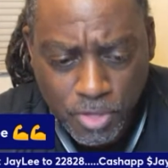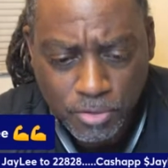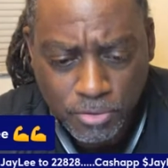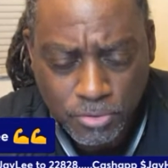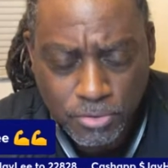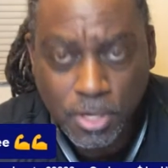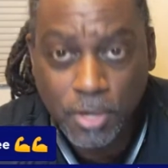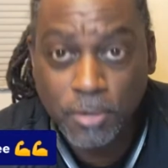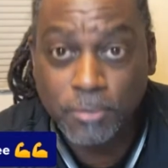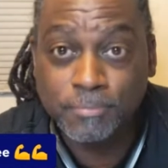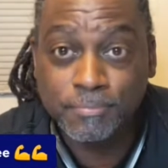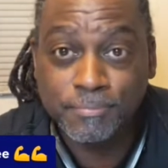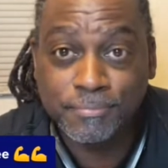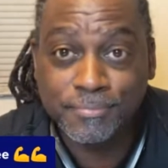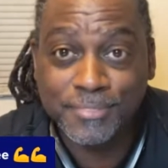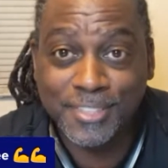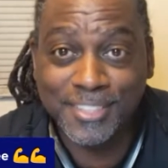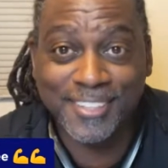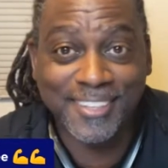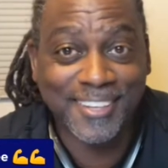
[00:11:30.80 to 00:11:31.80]

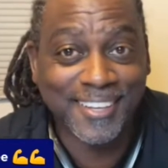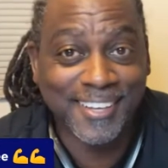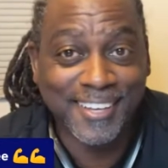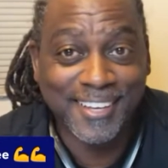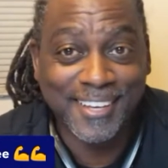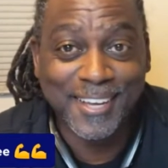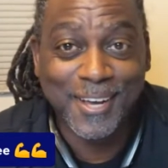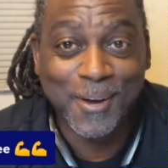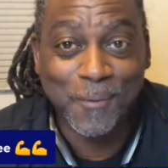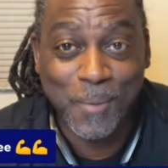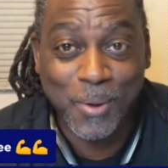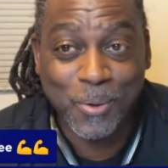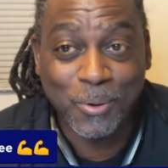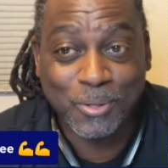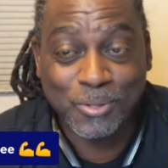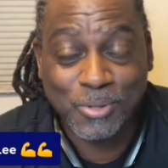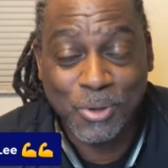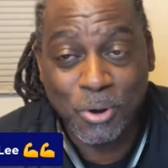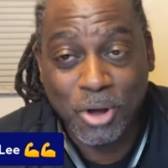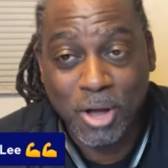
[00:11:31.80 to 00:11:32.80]
So we're
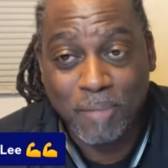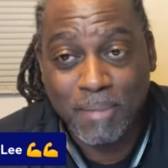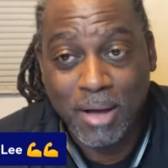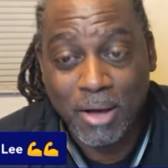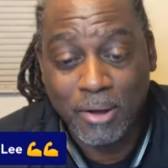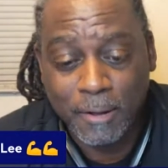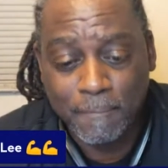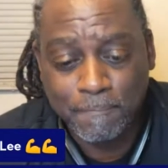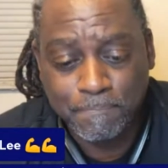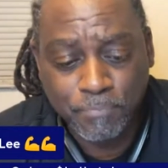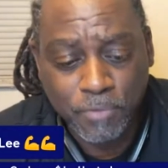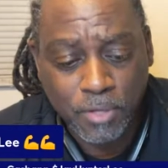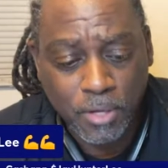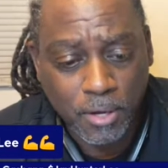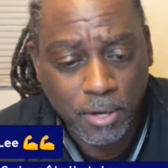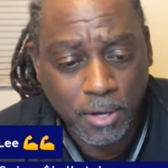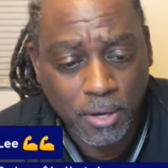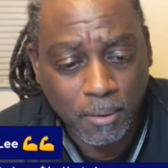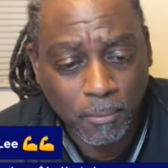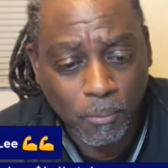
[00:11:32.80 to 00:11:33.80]
going to talk about it.
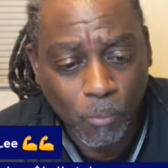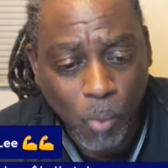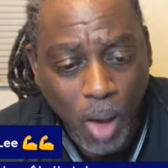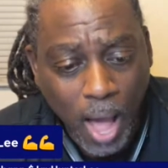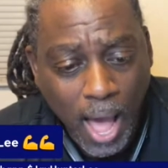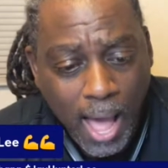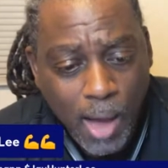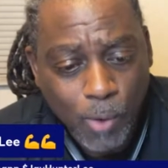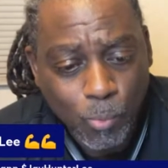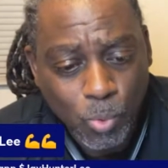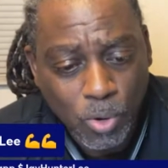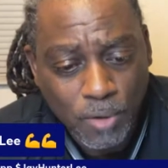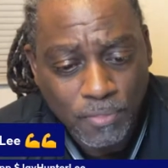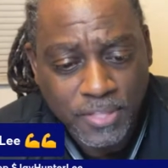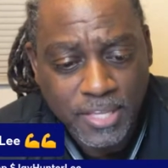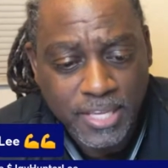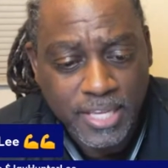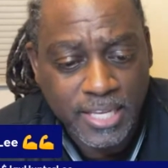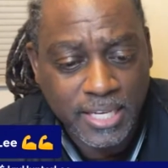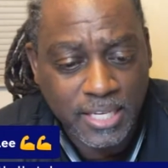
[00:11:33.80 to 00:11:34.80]
Why would
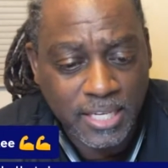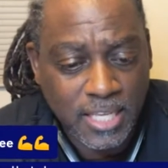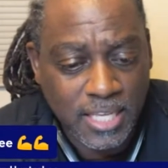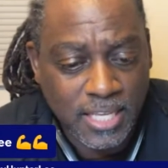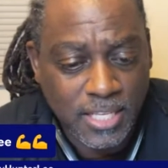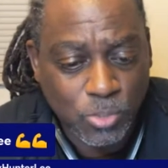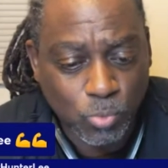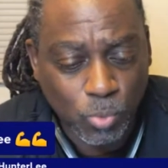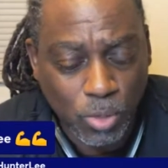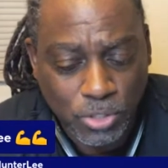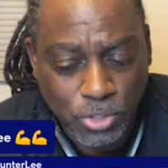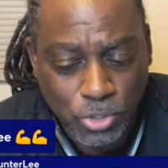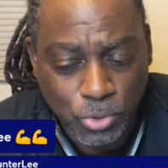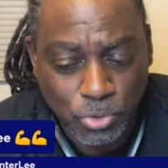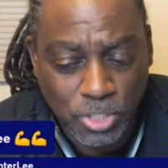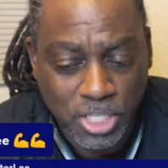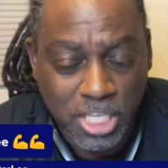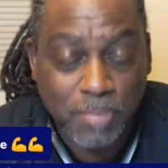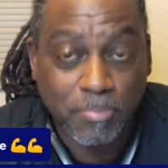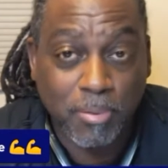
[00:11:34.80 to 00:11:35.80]
the elites want
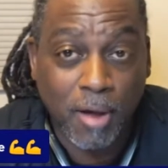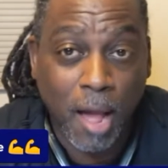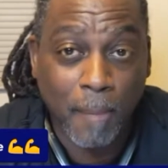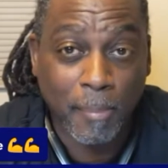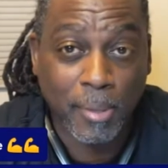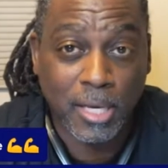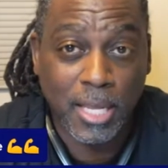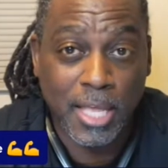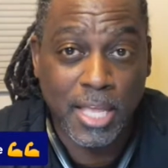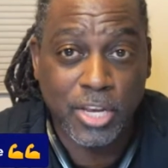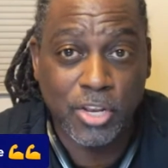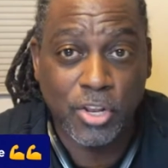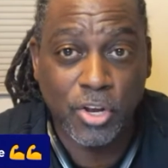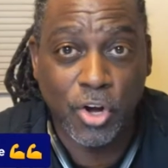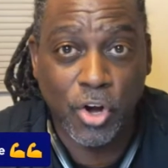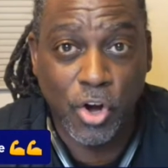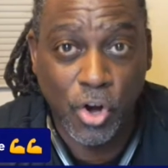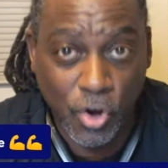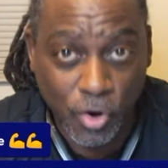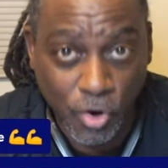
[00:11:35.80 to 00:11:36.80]
to depopulate
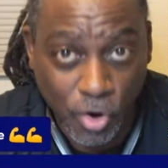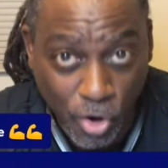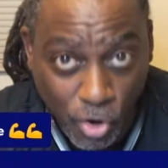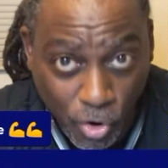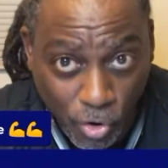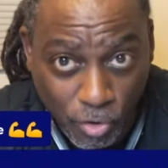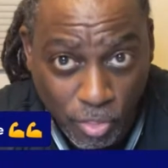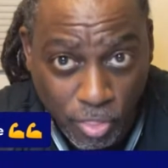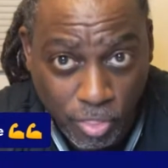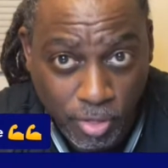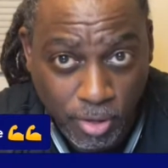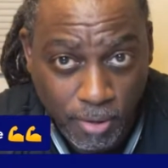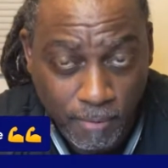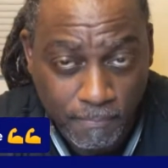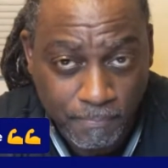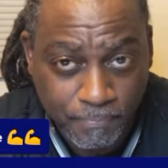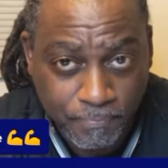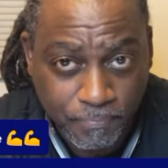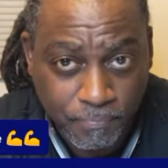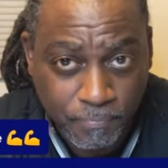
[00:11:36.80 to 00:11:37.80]
Earth?
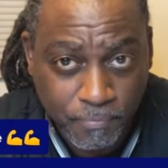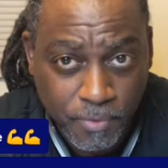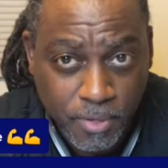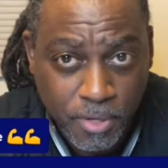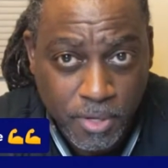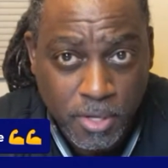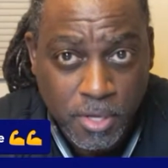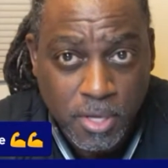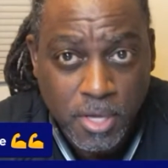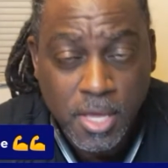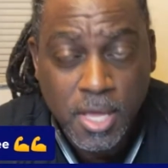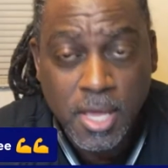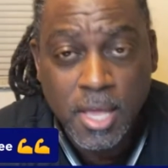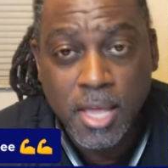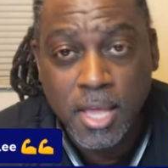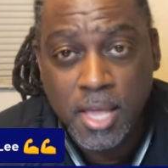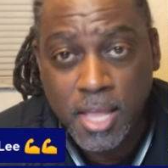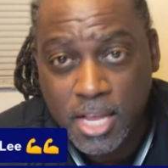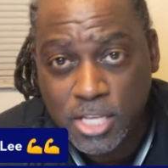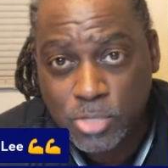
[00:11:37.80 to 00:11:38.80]

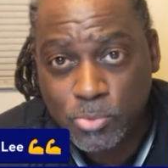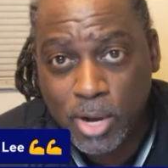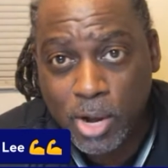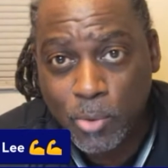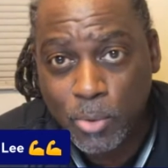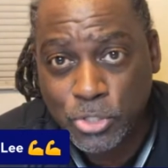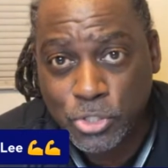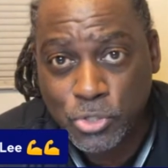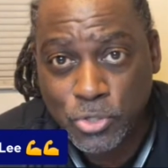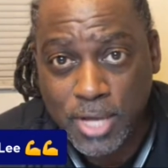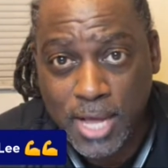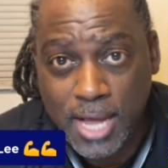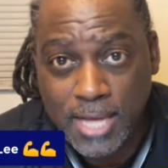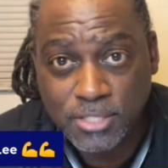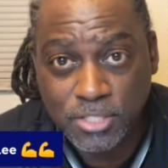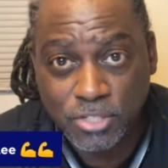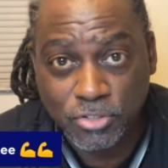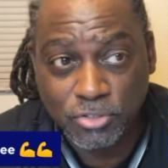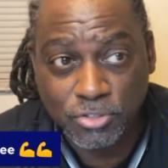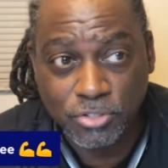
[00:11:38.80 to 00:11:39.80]
Here's what I want you
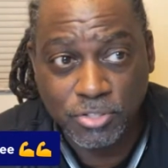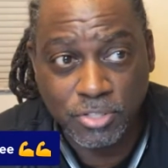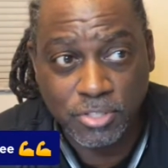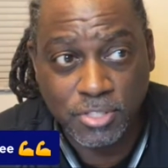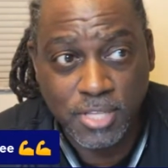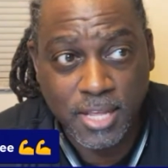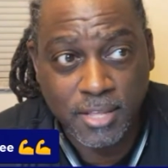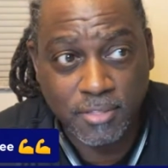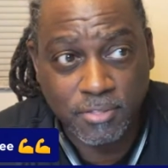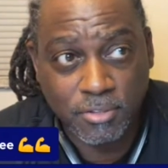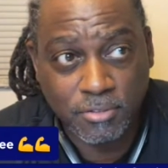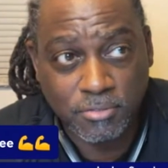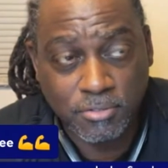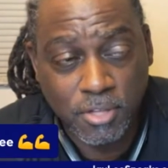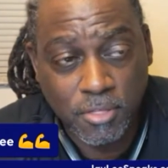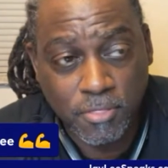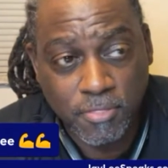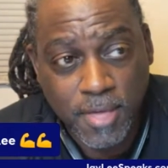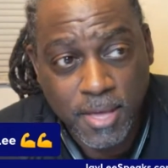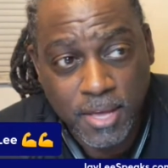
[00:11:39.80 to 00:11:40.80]
guys to
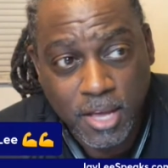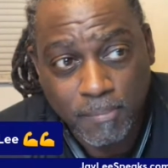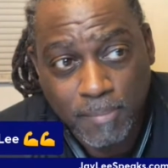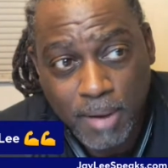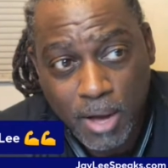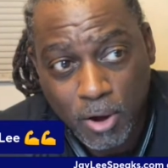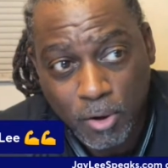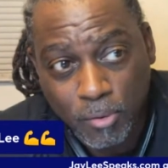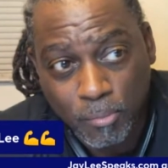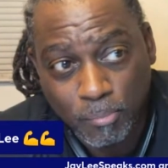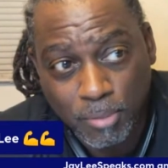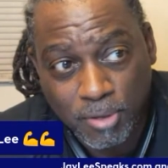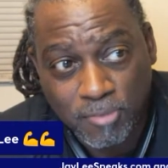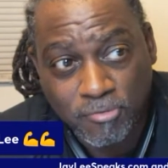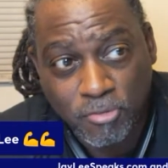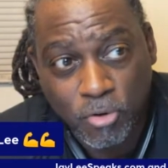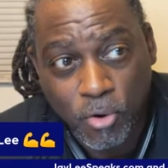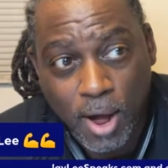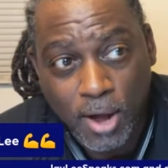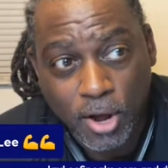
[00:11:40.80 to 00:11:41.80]
think about
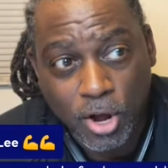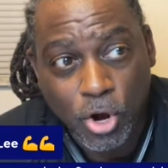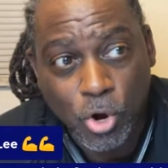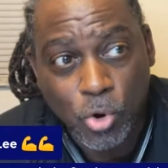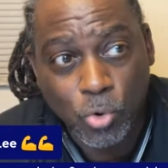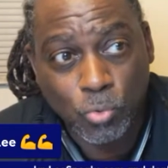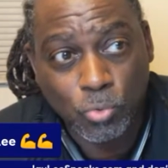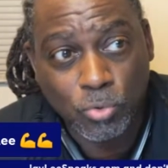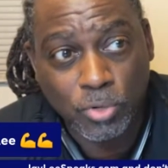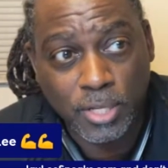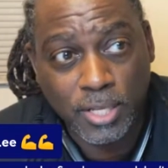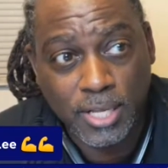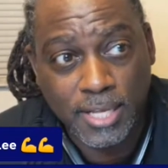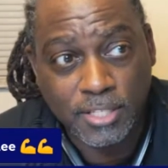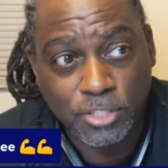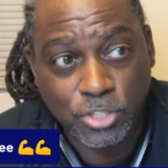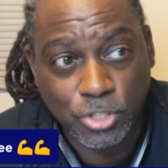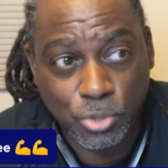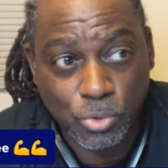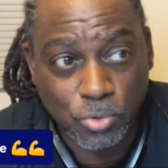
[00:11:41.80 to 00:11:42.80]
before I go
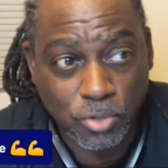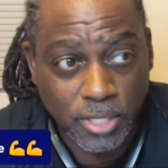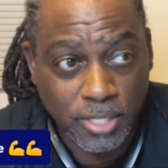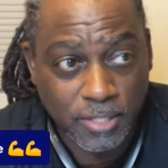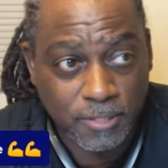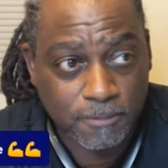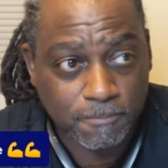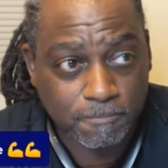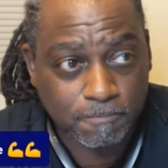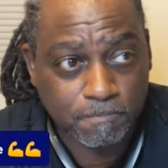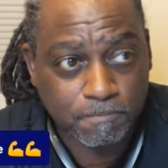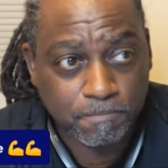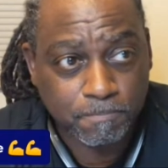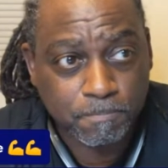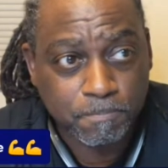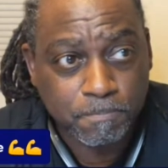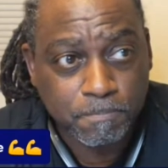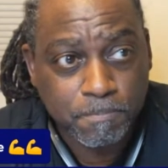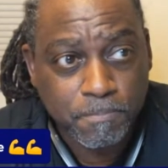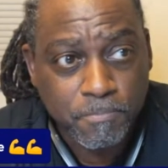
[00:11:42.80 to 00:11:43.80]
into this.
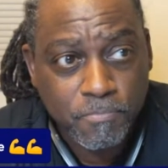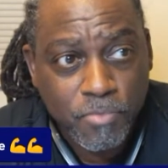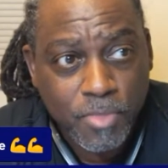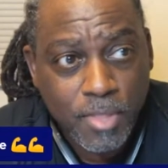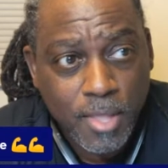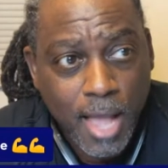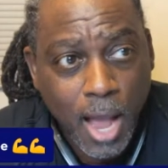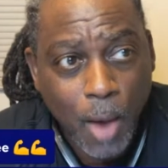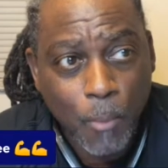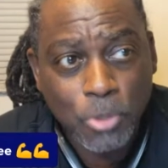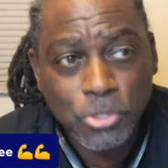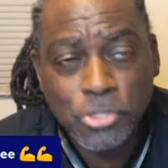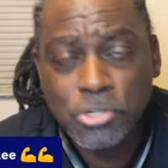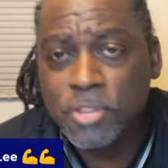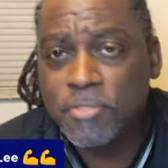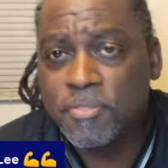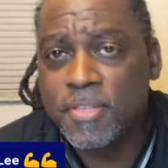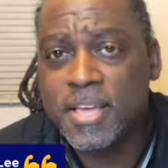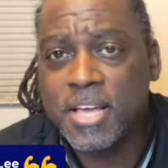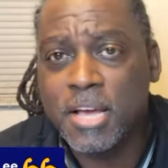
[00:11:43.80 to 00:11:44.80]
I want you
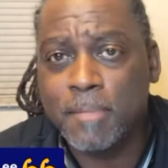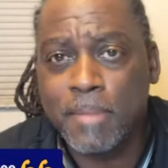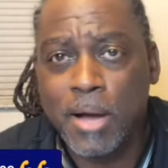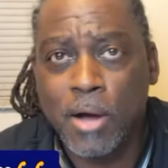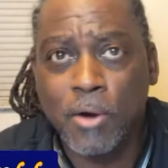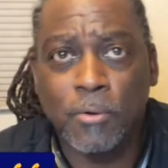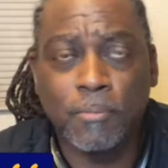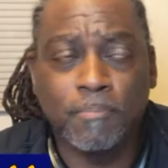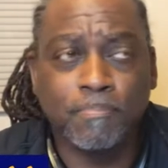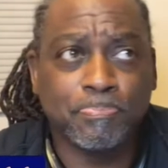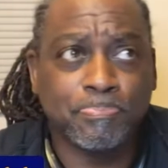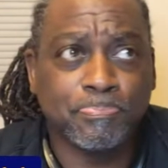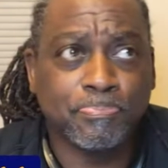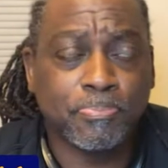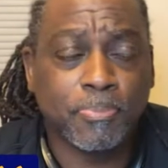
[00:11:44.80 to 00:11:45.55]
to think about